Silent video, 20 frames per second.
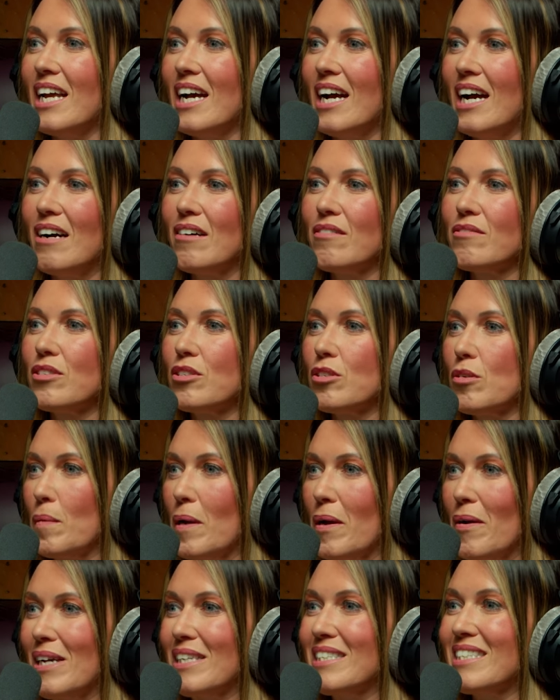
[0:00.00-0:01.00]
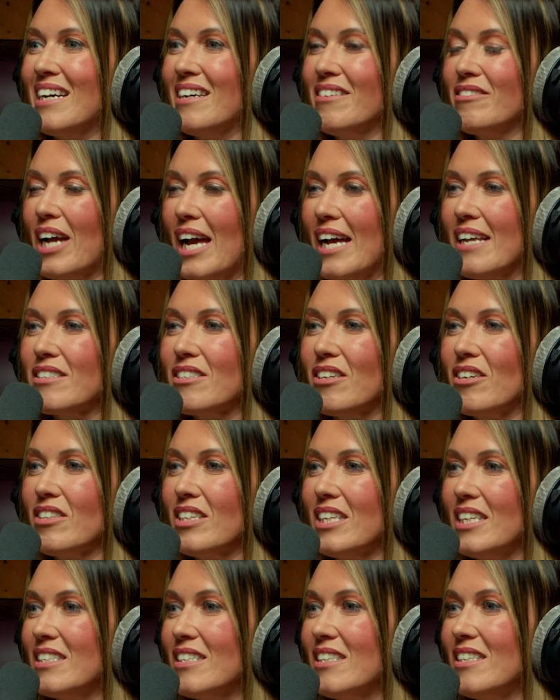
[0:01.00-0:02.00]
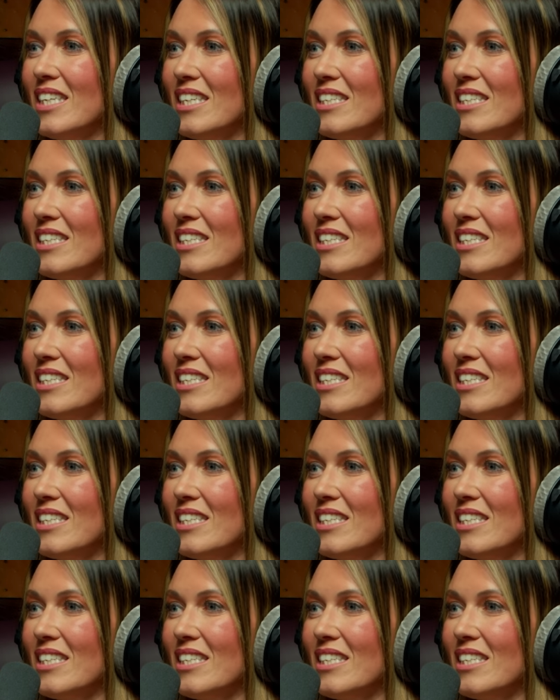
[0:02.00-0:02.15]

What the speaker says: how the WSL gets on this